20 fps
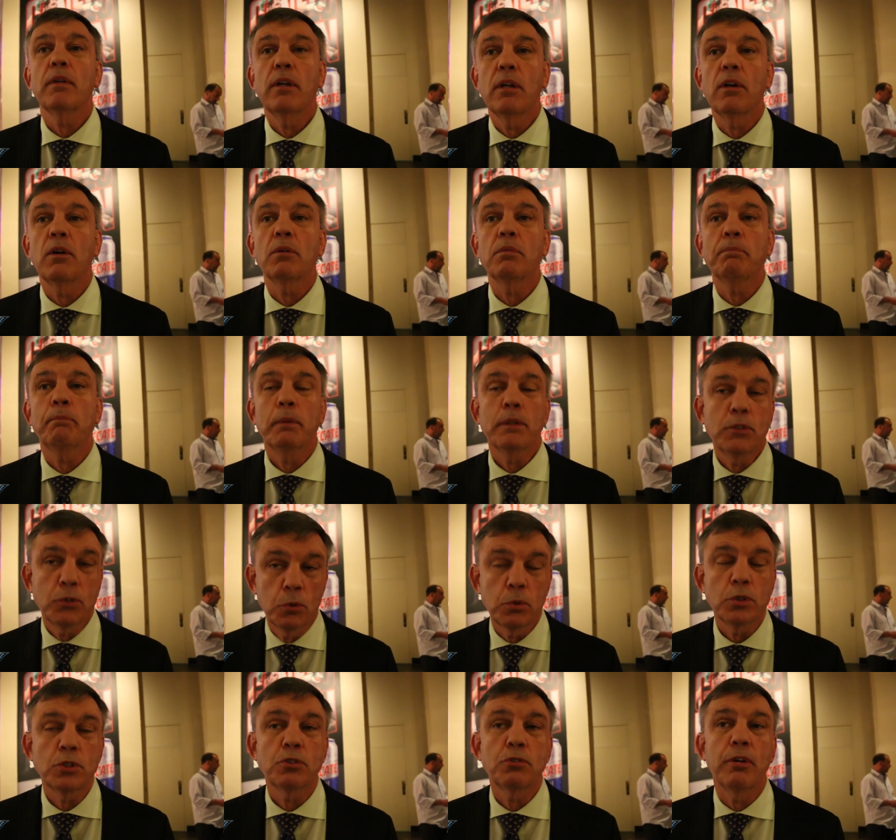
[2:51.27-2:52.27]
you know, but
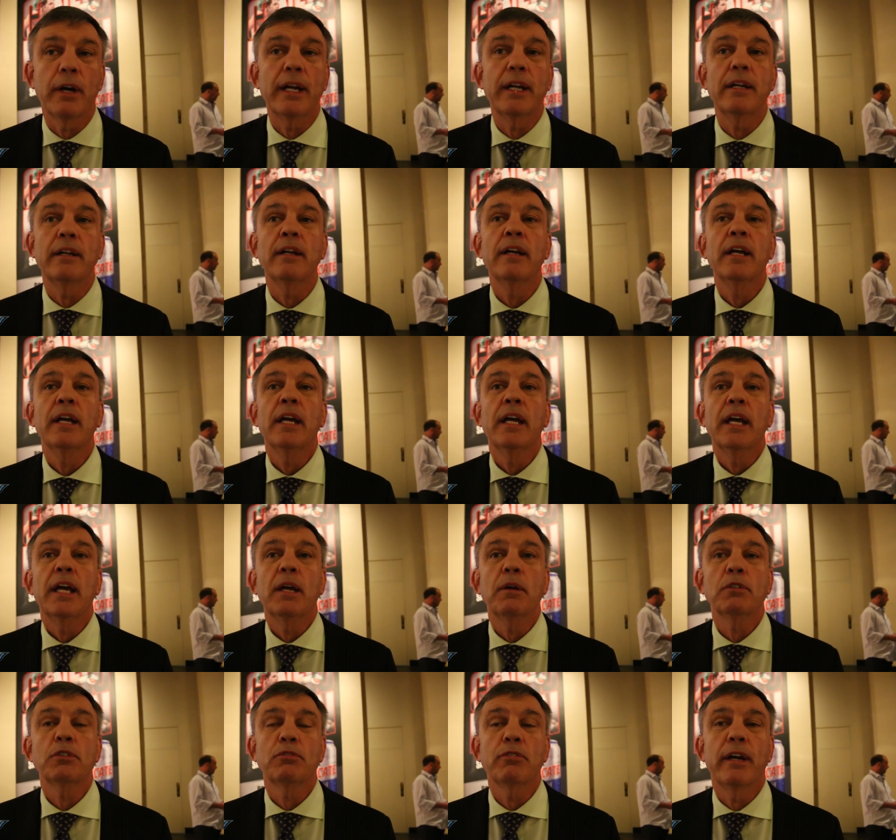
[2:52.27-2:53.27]
to his credit,
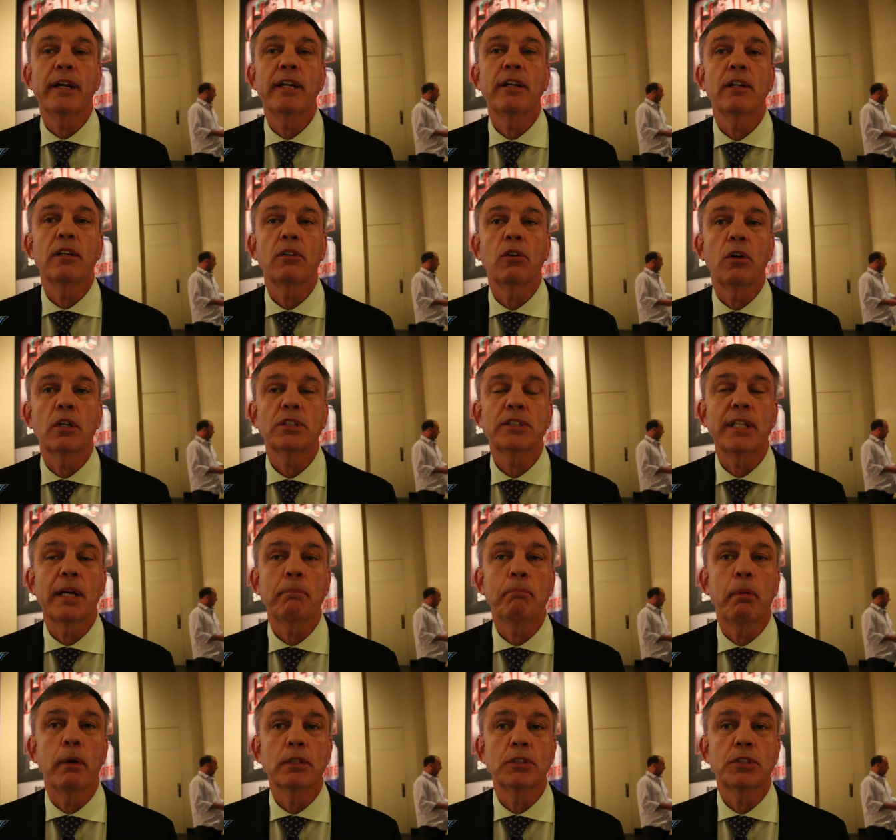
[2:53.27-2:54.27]
he was ready to launch
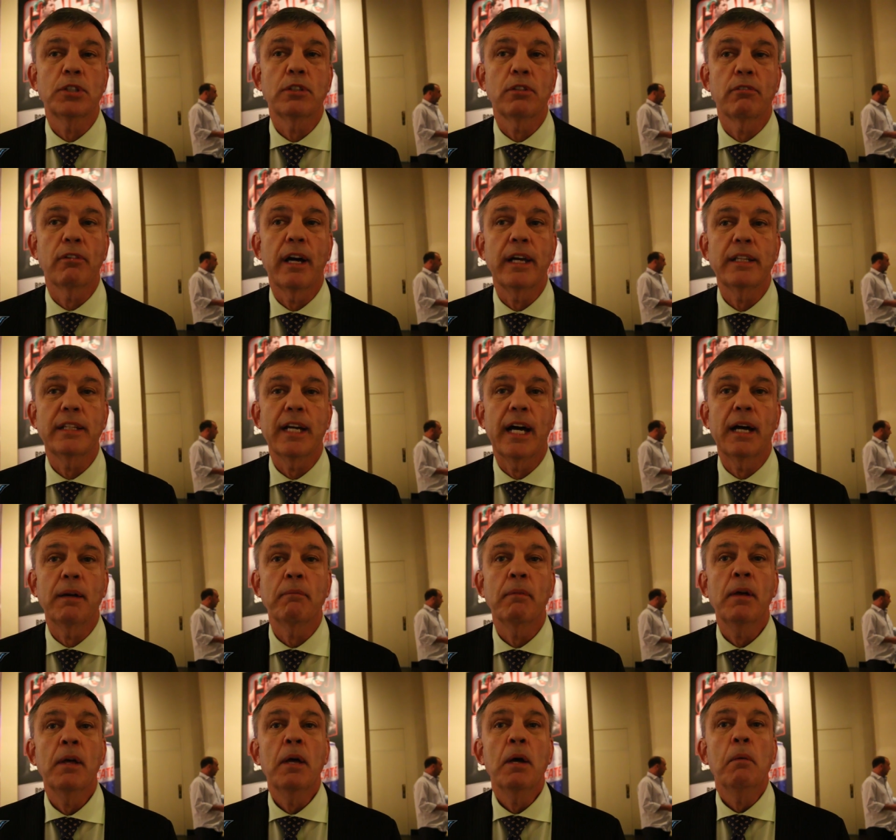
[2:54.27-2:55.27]
that punch at the right time.